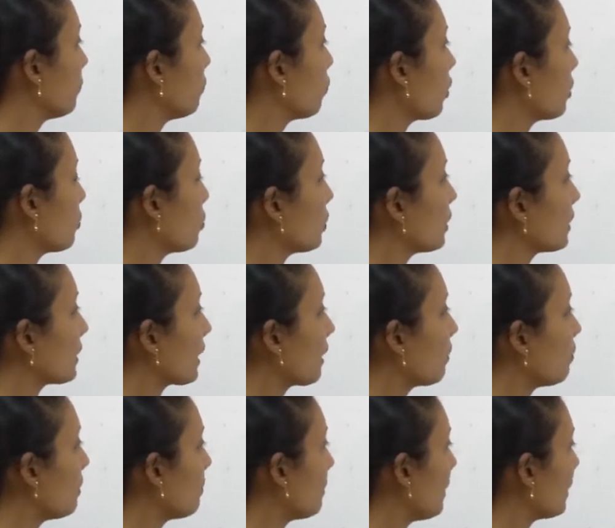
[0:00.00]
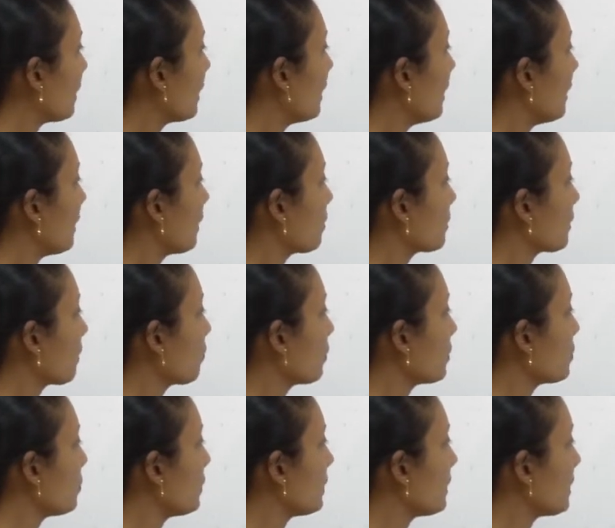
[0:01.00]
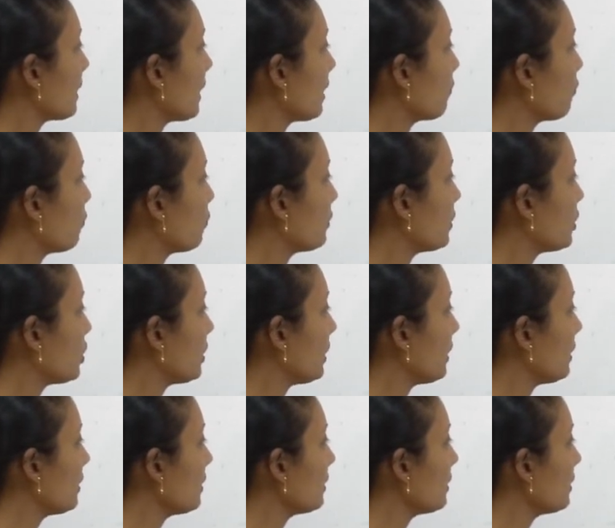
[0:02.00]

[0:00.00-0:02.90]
What word can we make? Now suppose we take T.